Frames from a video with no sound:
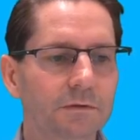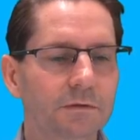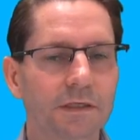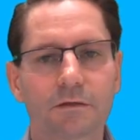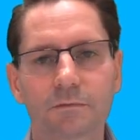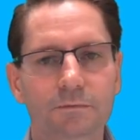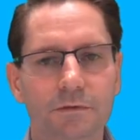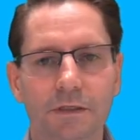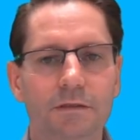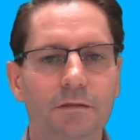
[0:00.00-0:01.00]
It helps with
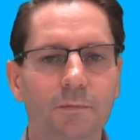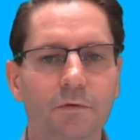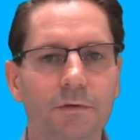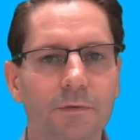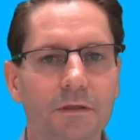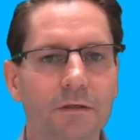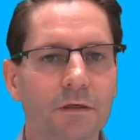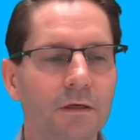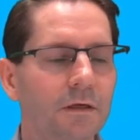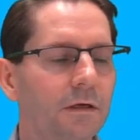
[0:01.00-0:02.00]
that deployment.
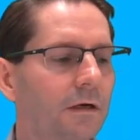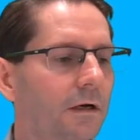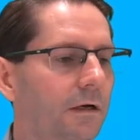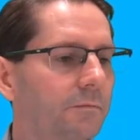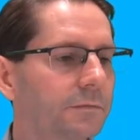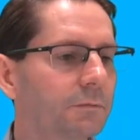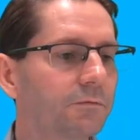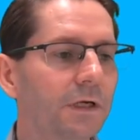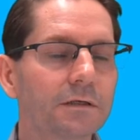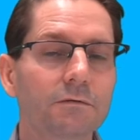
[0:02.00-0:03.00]
Some
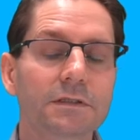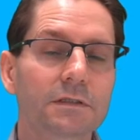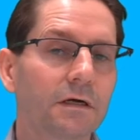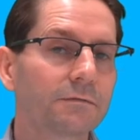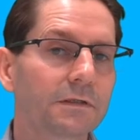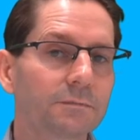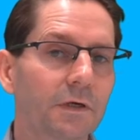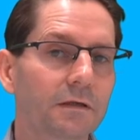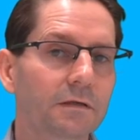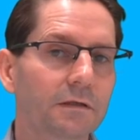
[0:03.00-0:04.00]
really good stuff this
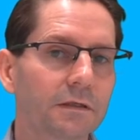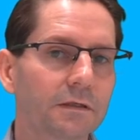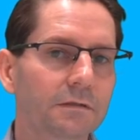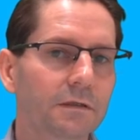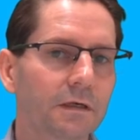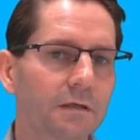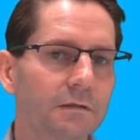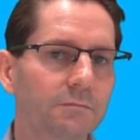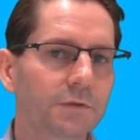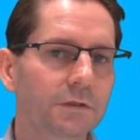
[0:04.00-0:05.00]
month
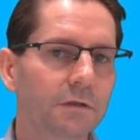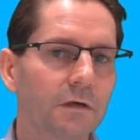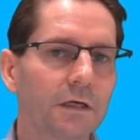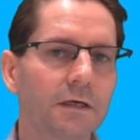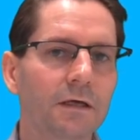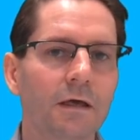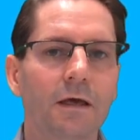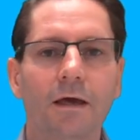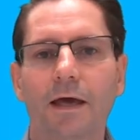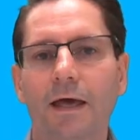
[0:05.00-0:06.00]
in July,
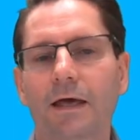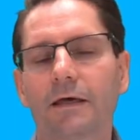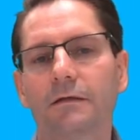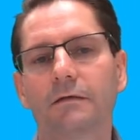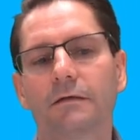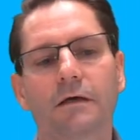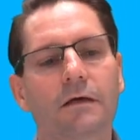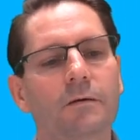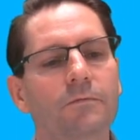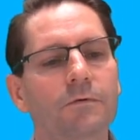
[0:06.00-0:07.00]
and
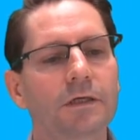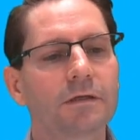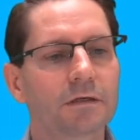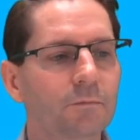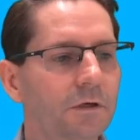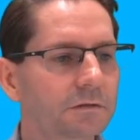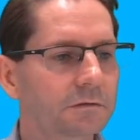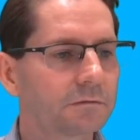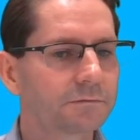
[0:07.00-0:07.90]
really thank Microsoft